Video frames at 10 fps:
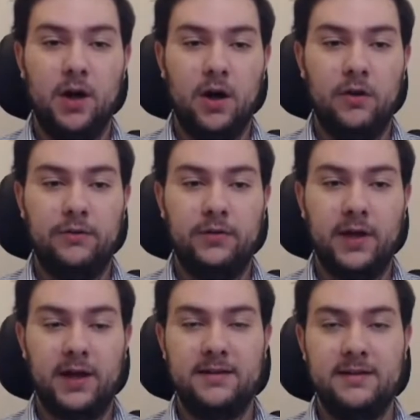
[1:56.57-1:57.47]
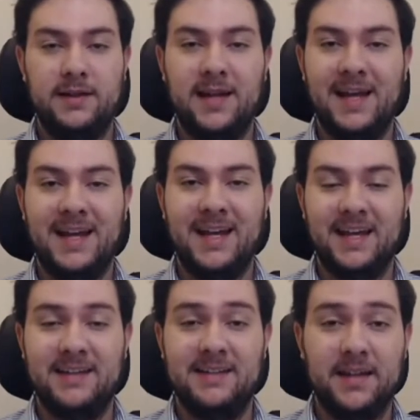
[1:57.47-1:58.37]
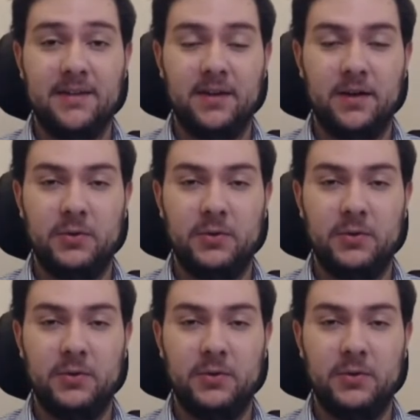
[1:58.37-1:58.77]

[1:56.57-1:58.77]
of uh, delay and dither,